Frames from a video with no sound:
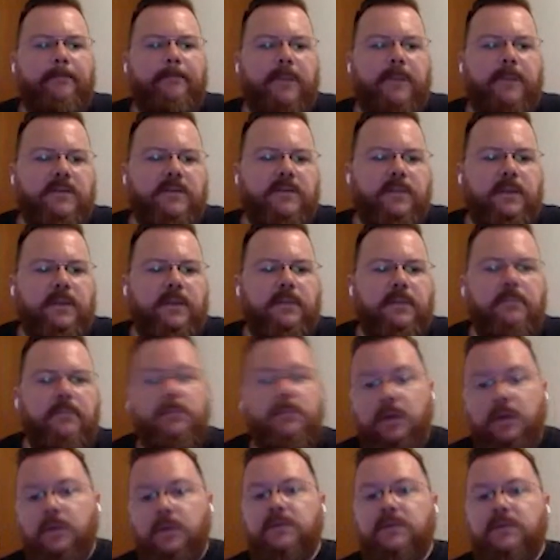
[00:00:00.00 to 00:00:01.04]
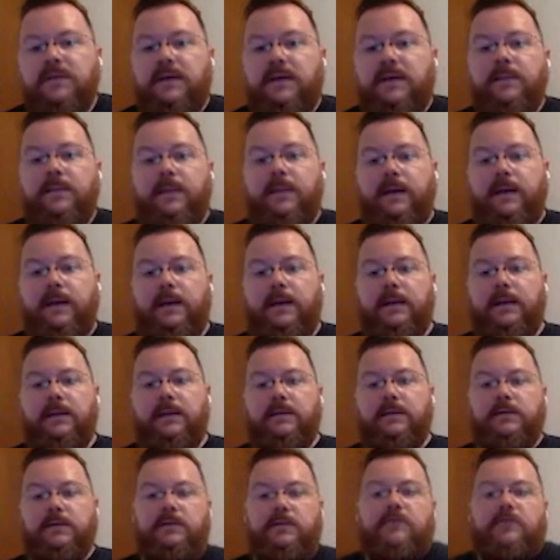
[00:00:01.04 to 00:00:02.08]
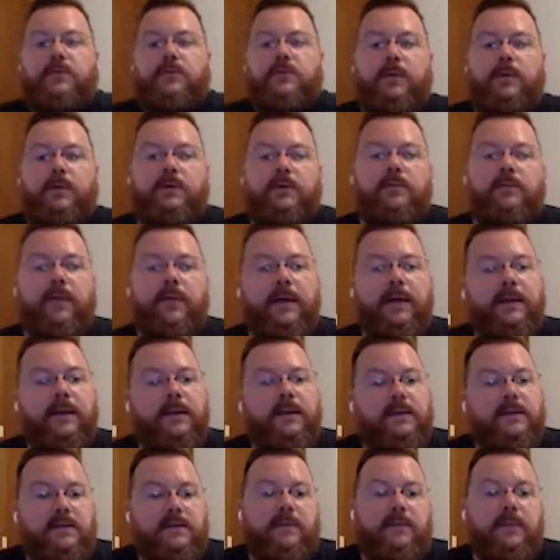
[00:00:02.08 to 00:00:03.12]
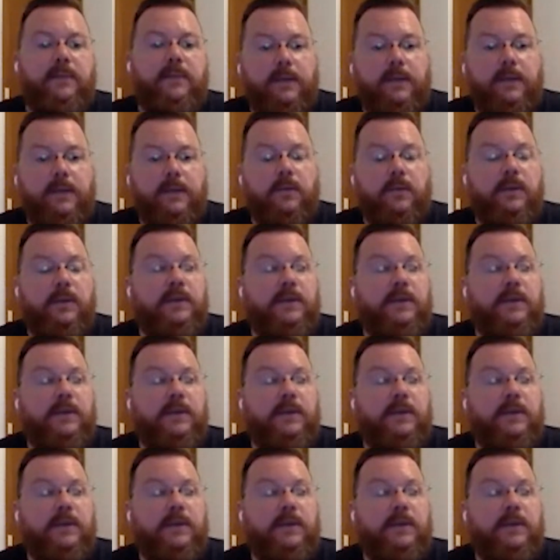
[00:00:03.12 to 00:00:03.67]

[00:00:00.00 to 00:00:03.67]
Possibly. Noescape is useful when you're writing assembly glue.